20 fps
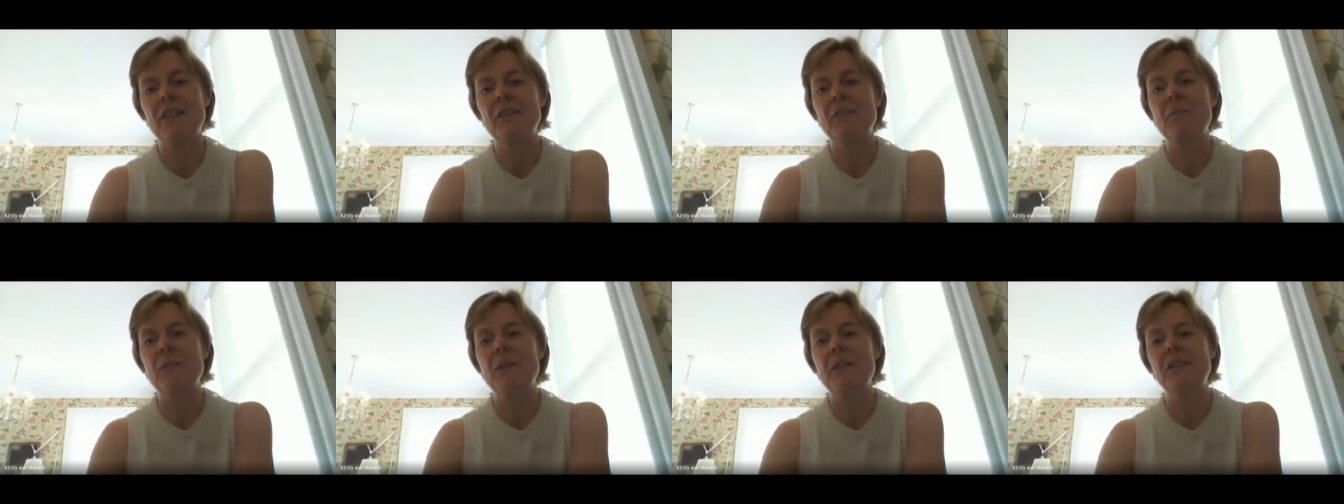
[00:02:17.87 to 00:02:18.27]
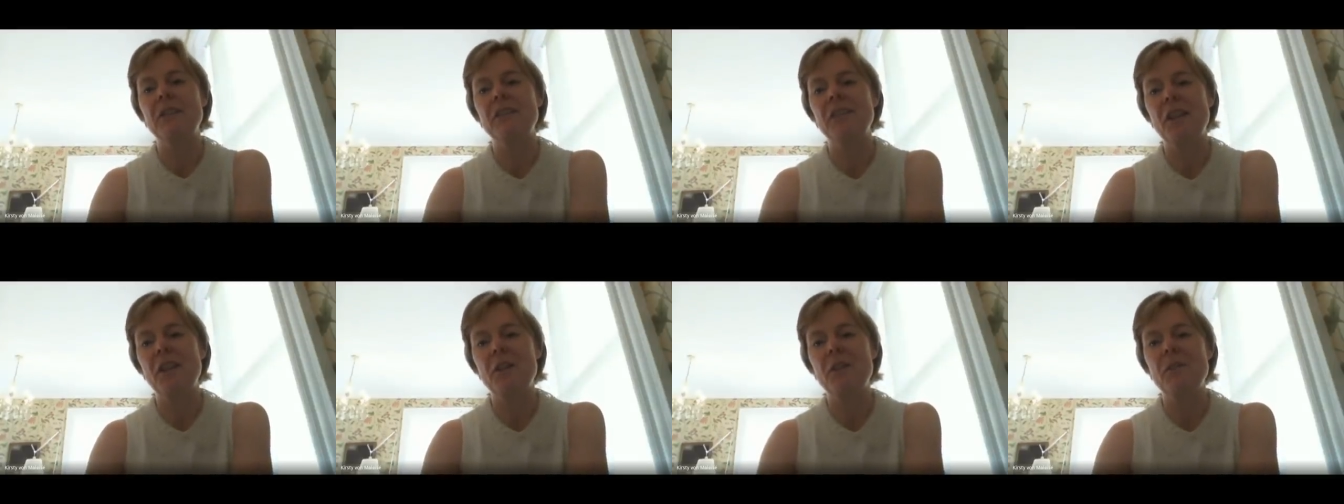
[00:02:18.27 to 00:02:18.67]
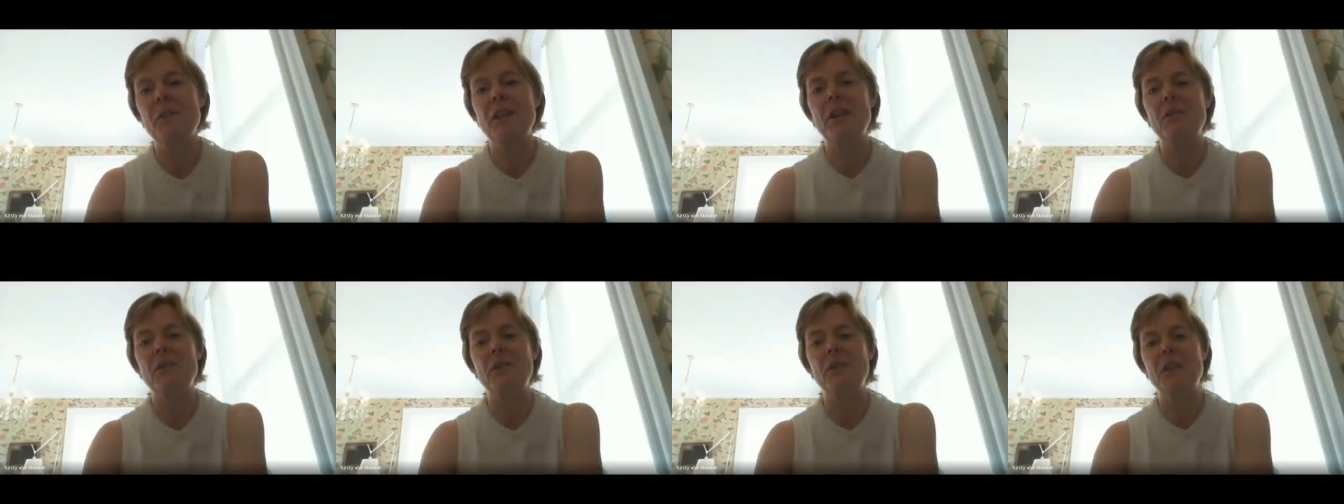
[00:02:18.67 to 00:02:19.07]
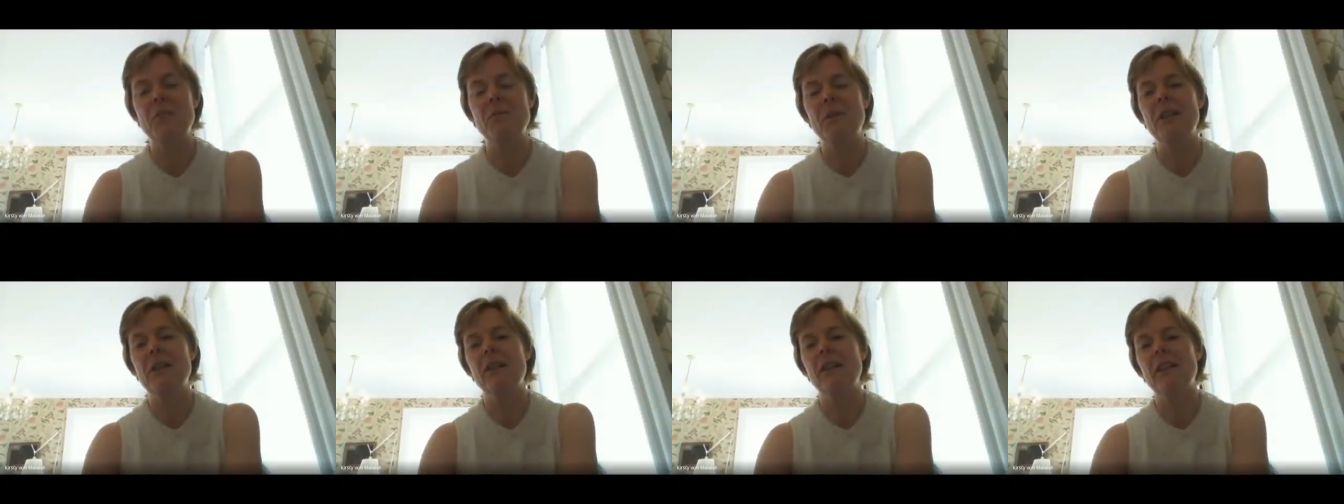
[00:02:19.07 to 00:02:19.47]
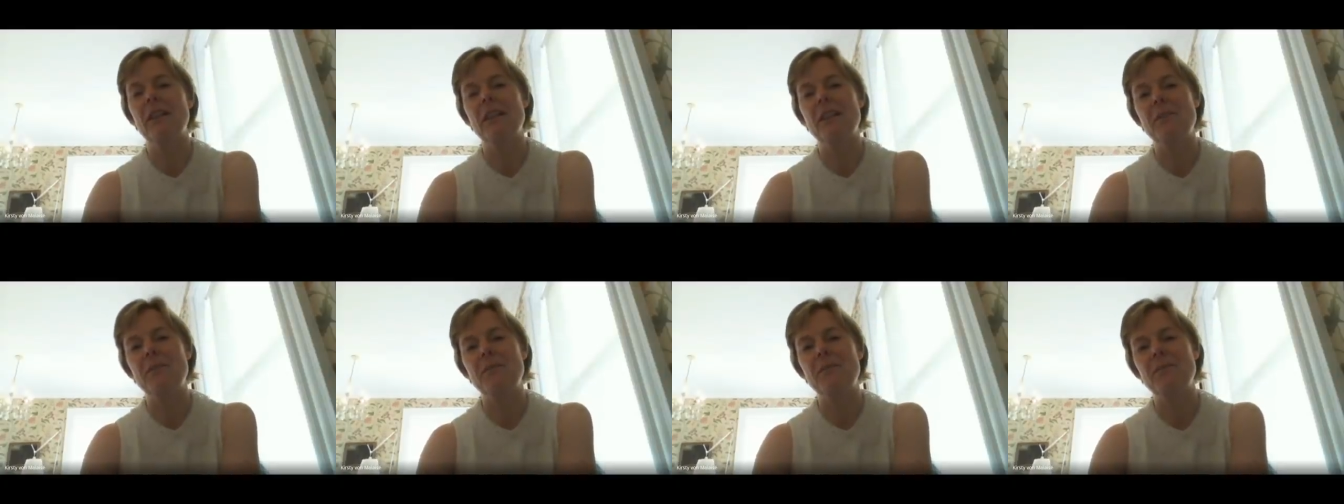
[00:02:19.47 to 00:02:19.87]
We've been so incredibly
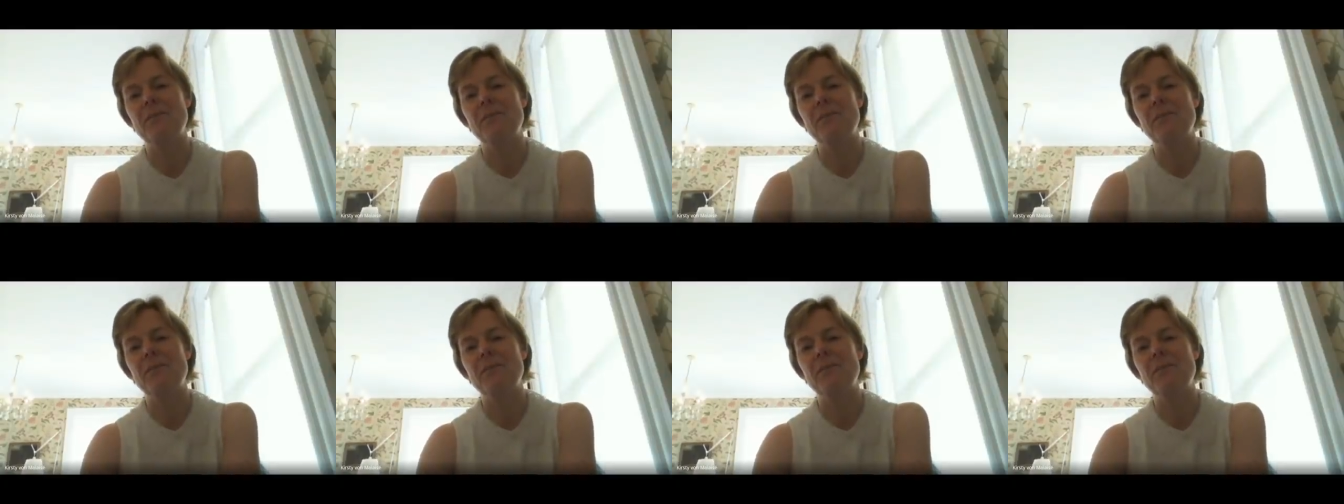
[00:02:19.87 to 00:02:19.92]
lucky.